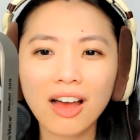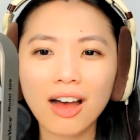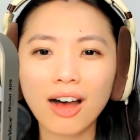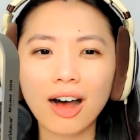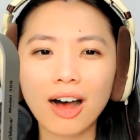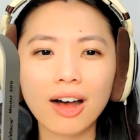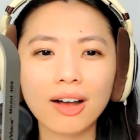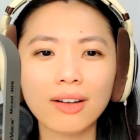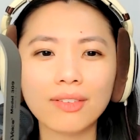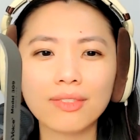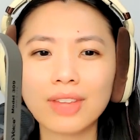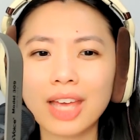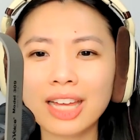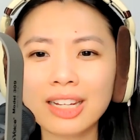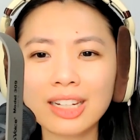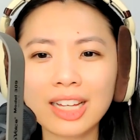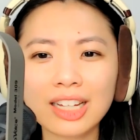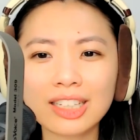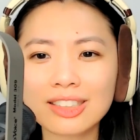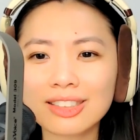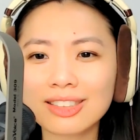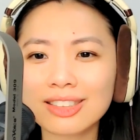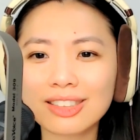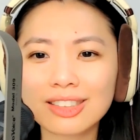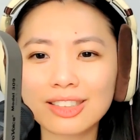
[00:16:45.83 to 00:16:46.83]
Um, and
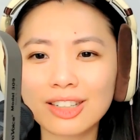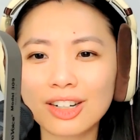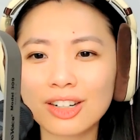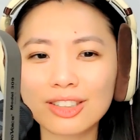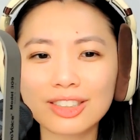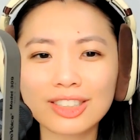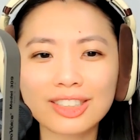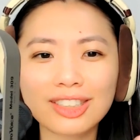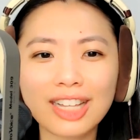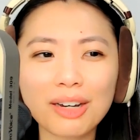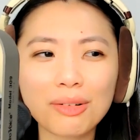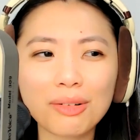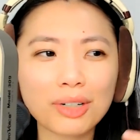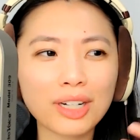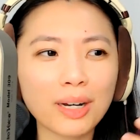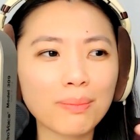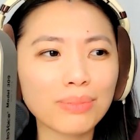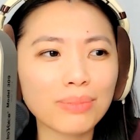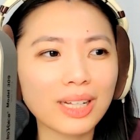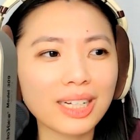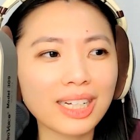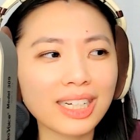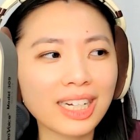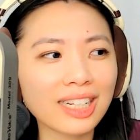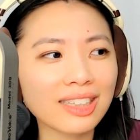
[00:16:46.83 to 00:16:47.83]
then her, they were
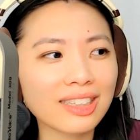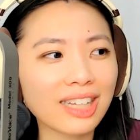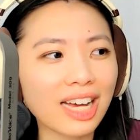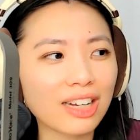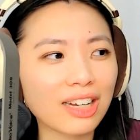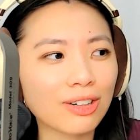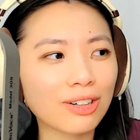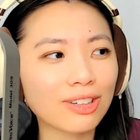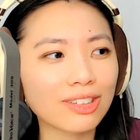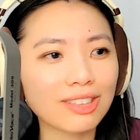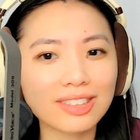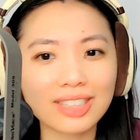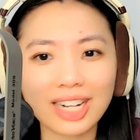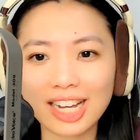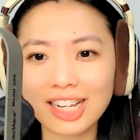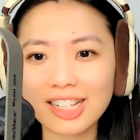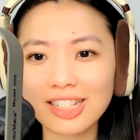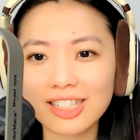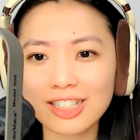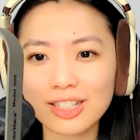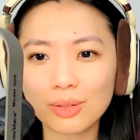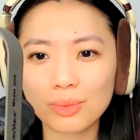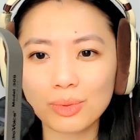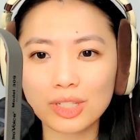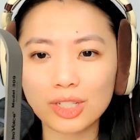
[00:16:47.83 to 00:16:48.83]
complaining that her
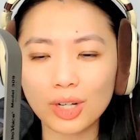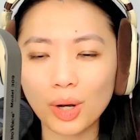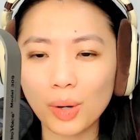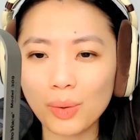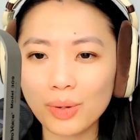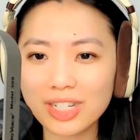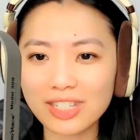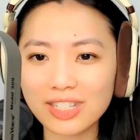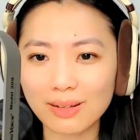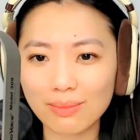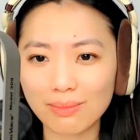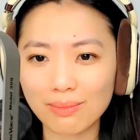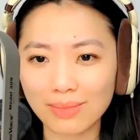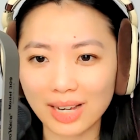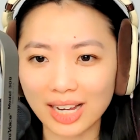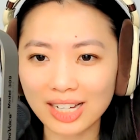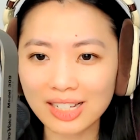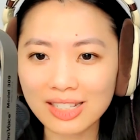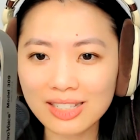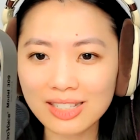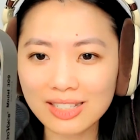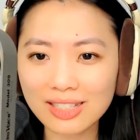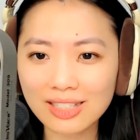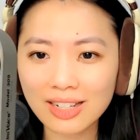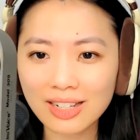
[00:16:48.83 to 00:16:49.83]
desk was always a
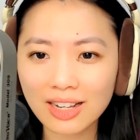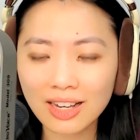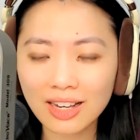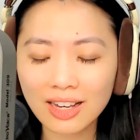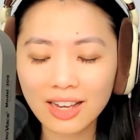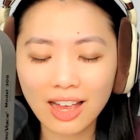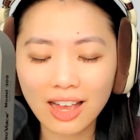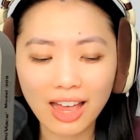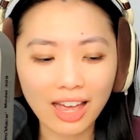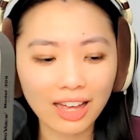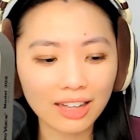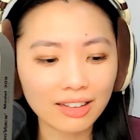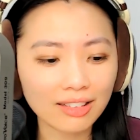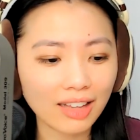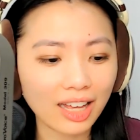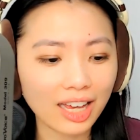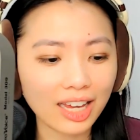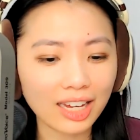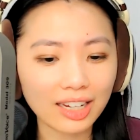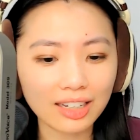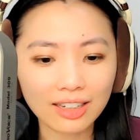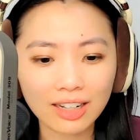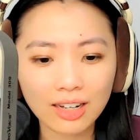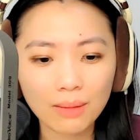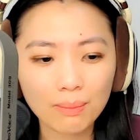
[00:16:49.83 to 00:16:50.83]
mess and
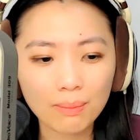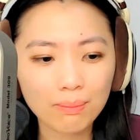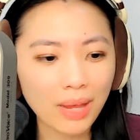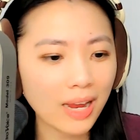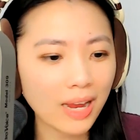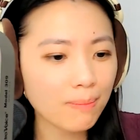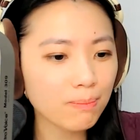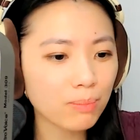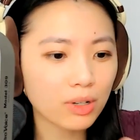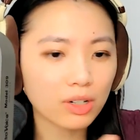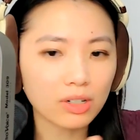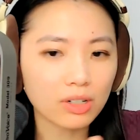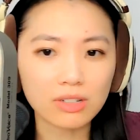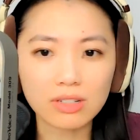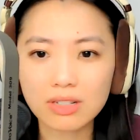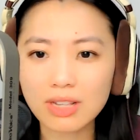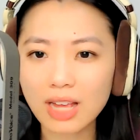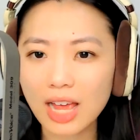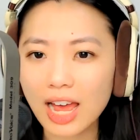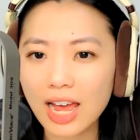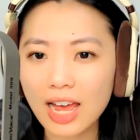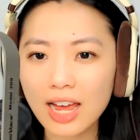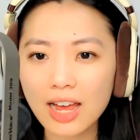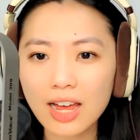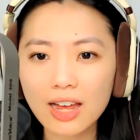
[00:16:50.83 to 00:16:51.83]
like papers
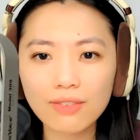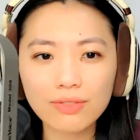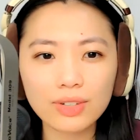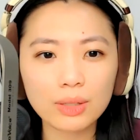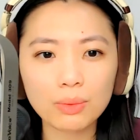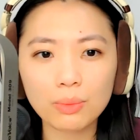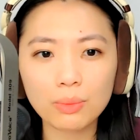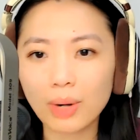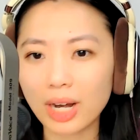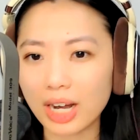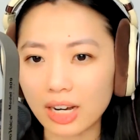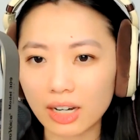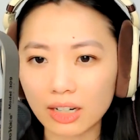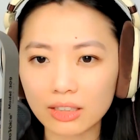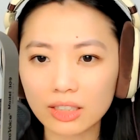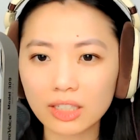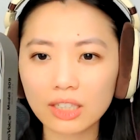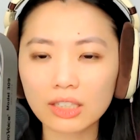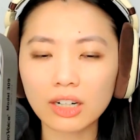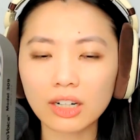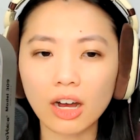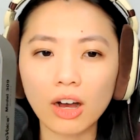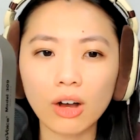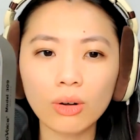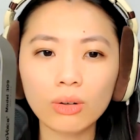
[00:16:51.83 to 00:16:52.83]
everywhere, you
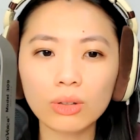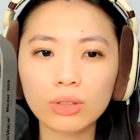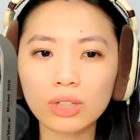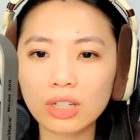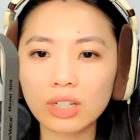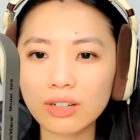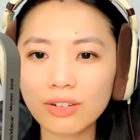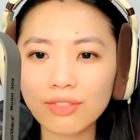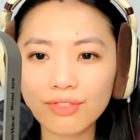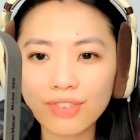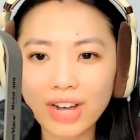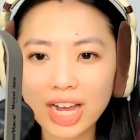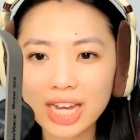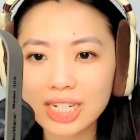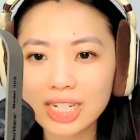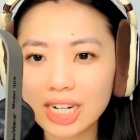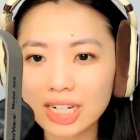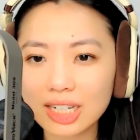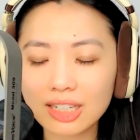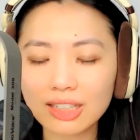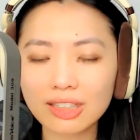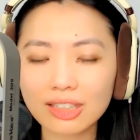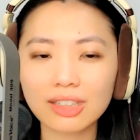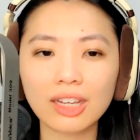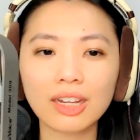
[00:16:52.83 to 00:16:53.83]
know, couldn't find
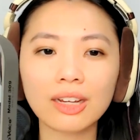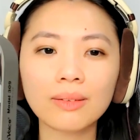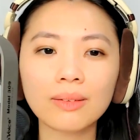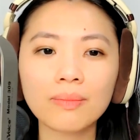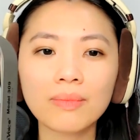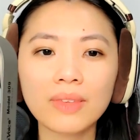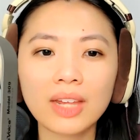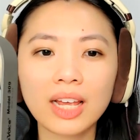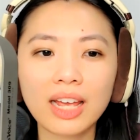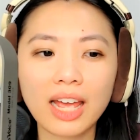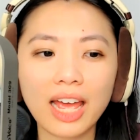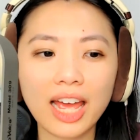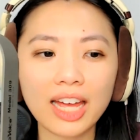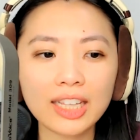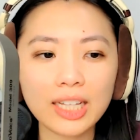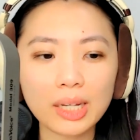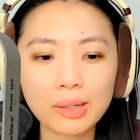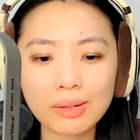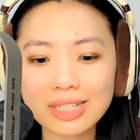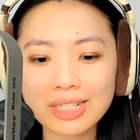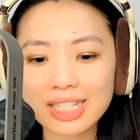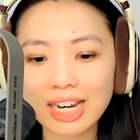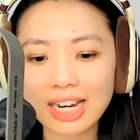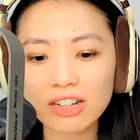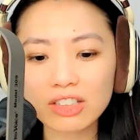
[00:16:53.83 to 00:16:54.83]
anything. And they
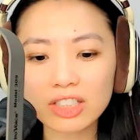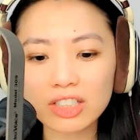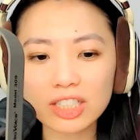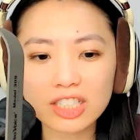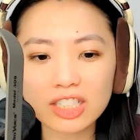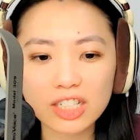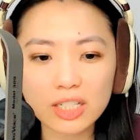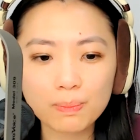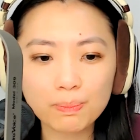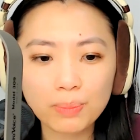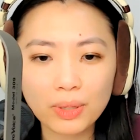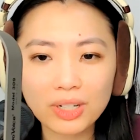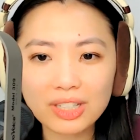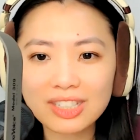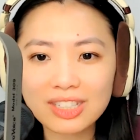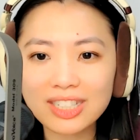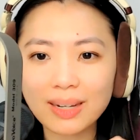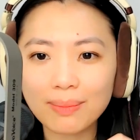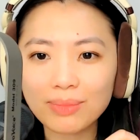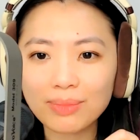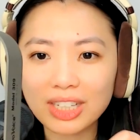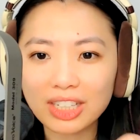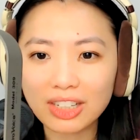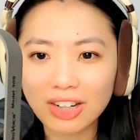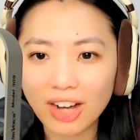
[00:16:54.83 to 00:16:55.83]
were scared to just put
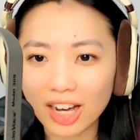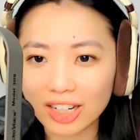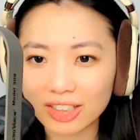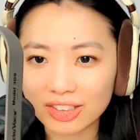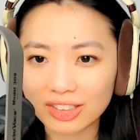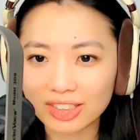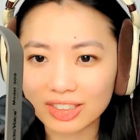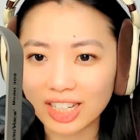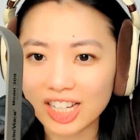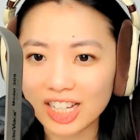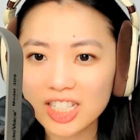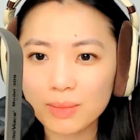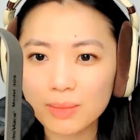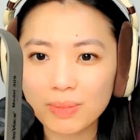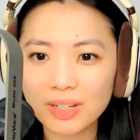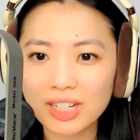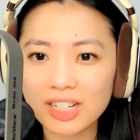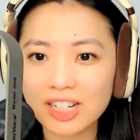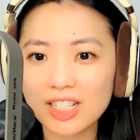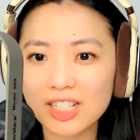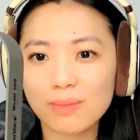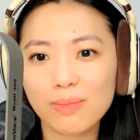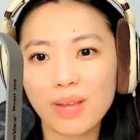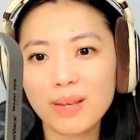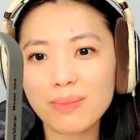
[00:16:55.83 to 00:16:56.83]
something on her desk
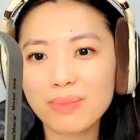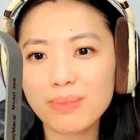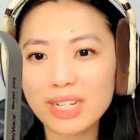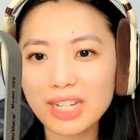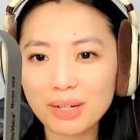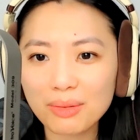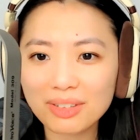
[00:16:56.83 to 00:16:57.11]
because maybe